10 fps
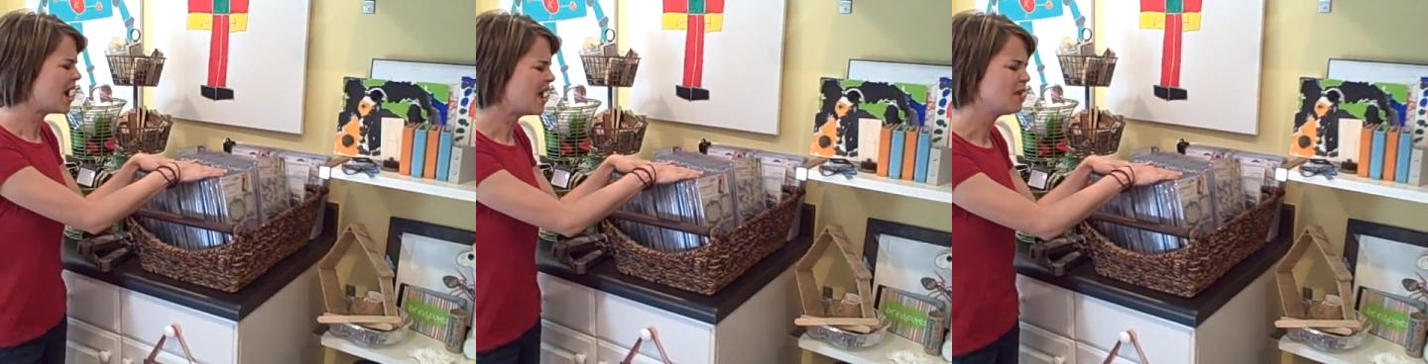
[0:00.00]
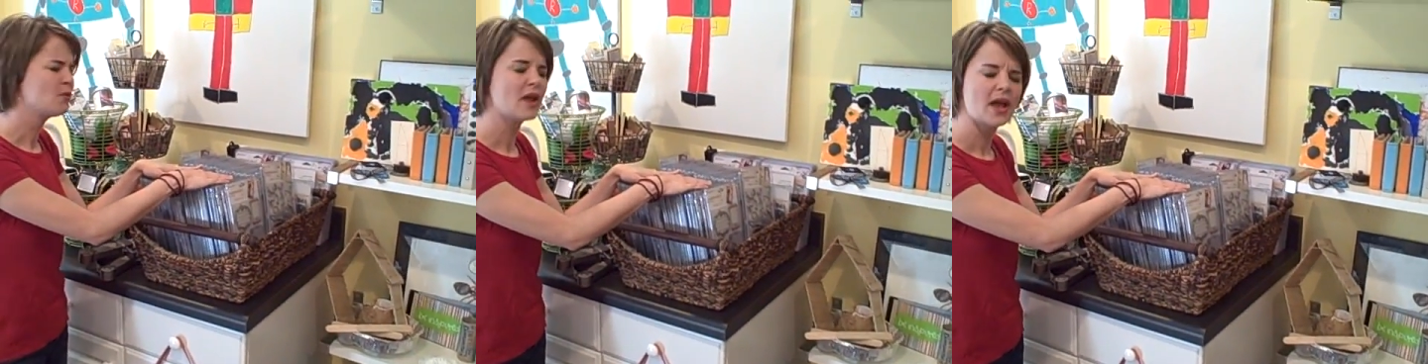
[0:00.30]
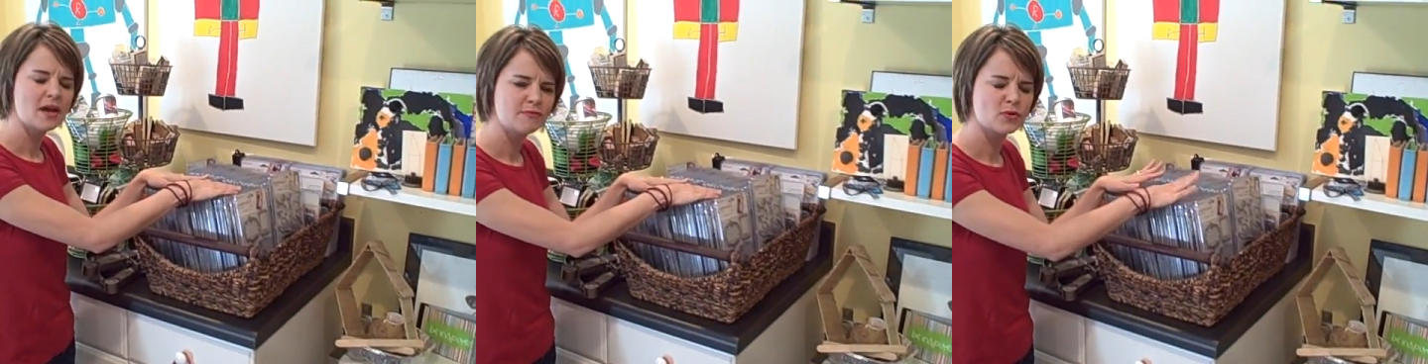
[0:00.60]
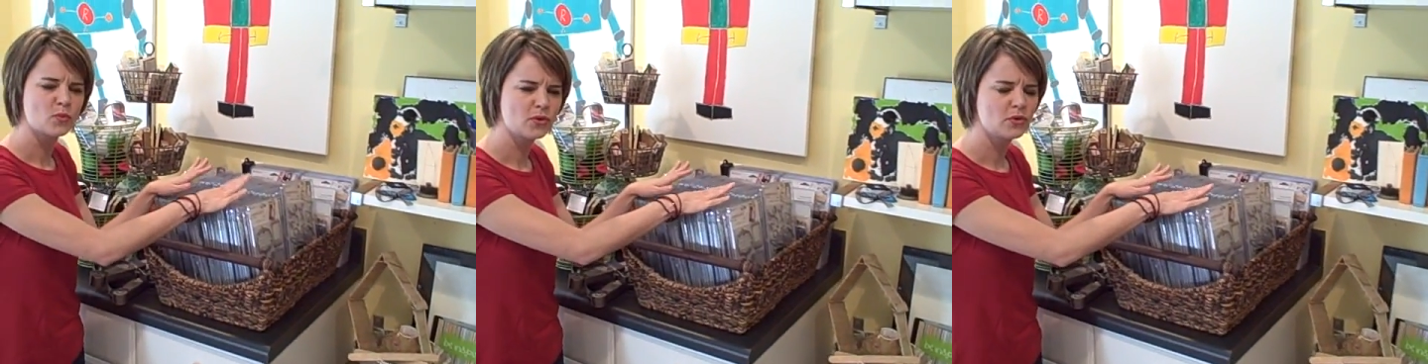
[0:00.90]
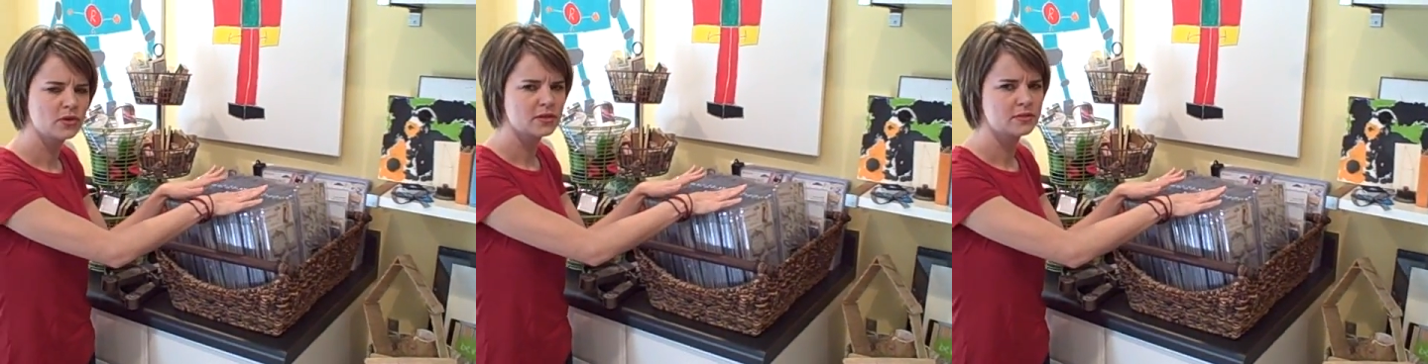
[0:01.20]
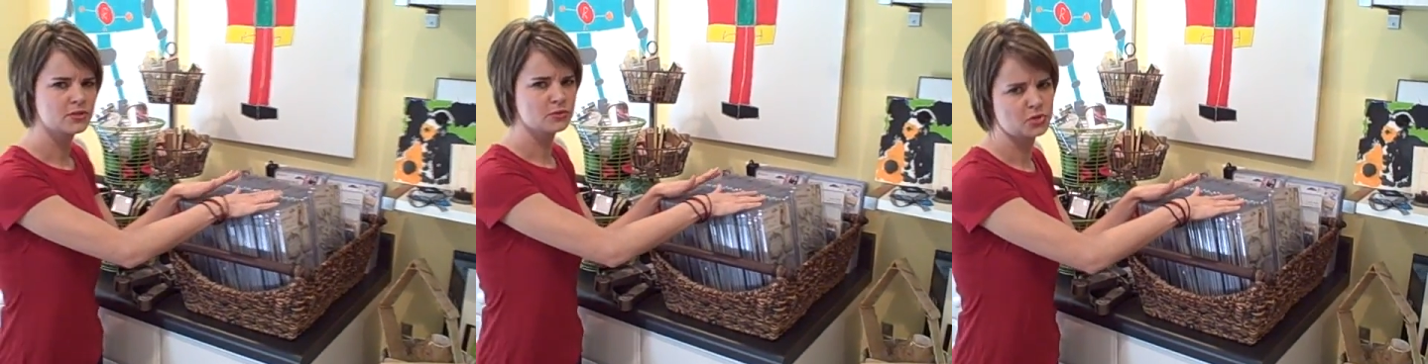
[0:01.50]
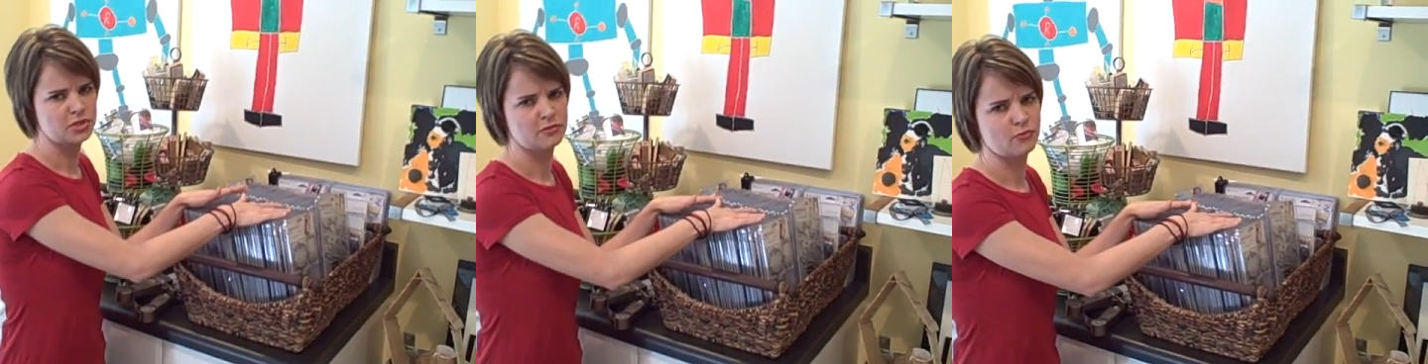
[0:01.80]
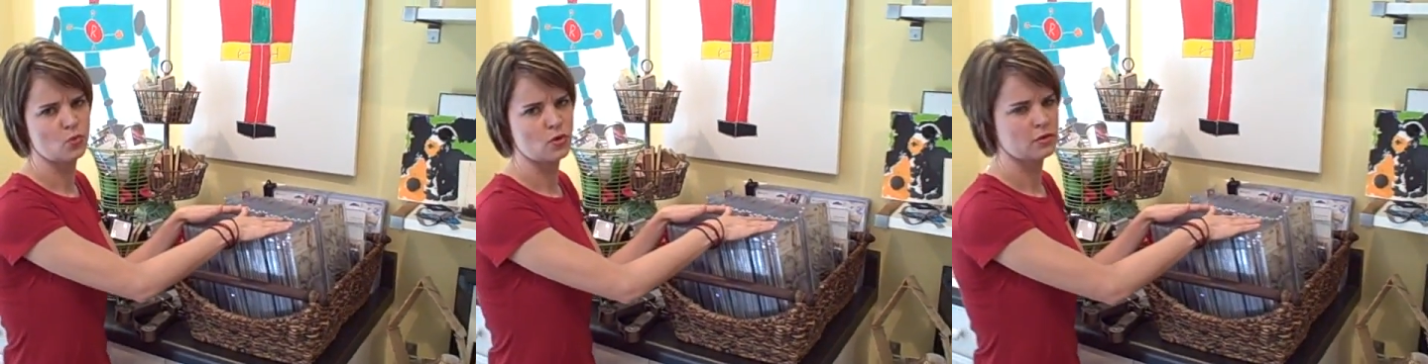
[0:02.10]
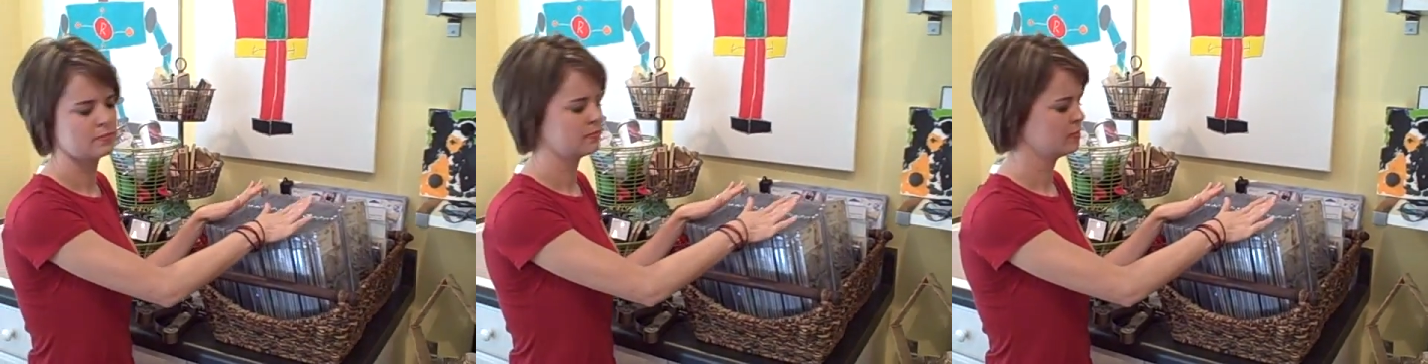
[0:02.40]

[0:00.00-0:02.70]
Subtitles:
I don't have a real good solution for